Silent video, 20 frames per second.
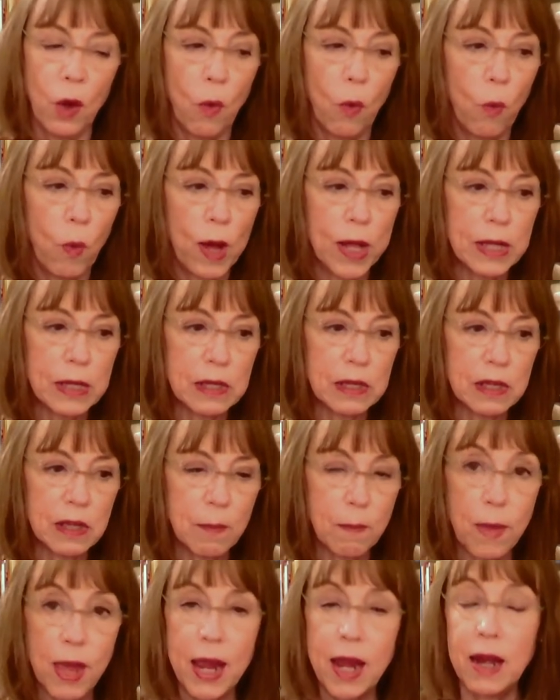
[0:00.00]
What's the
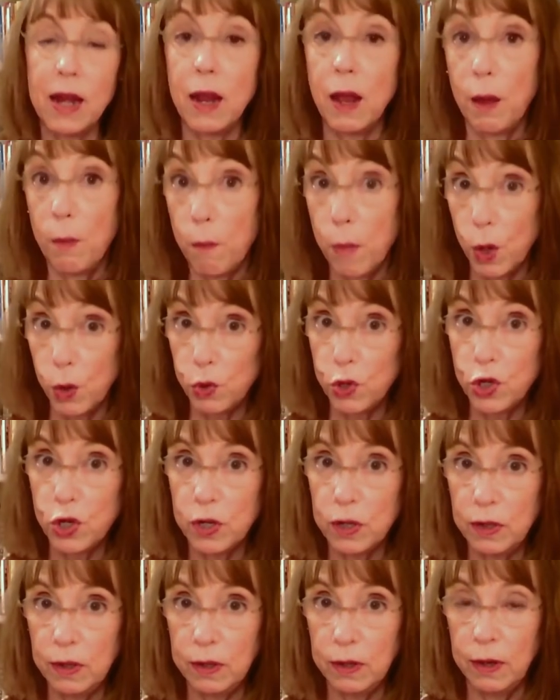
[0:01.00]
main
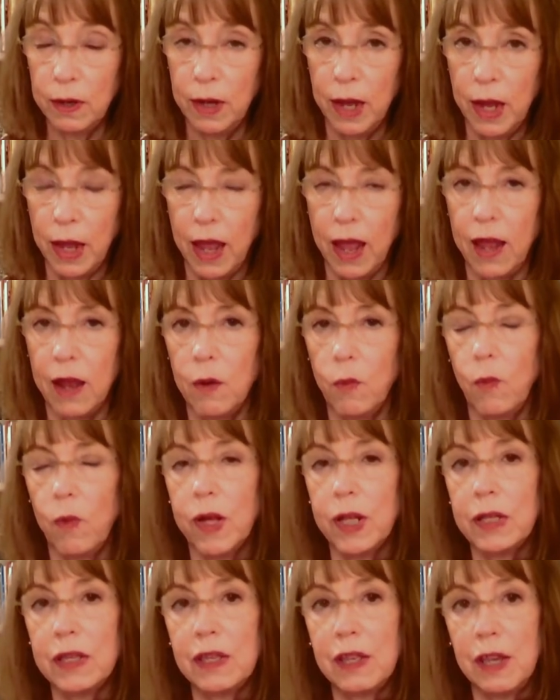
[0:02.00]
emotion? And
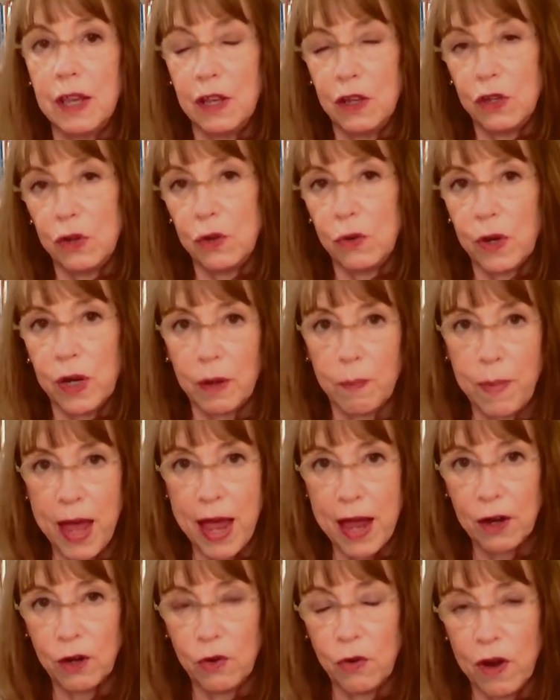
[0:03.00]
what's the historic
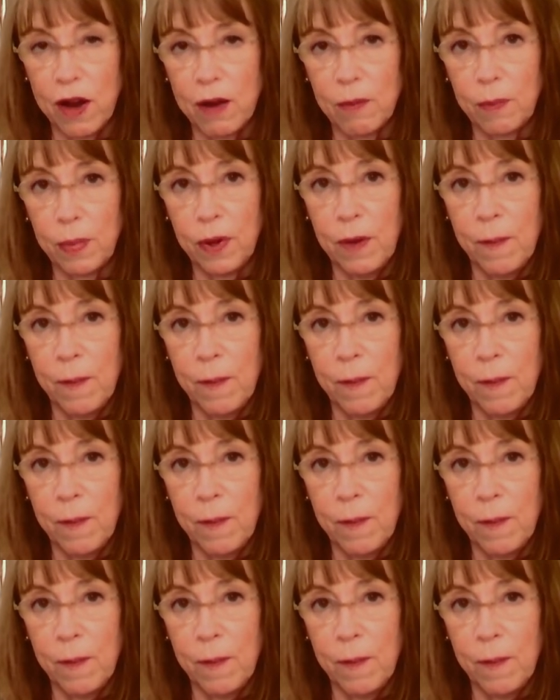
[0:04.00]
backdrop?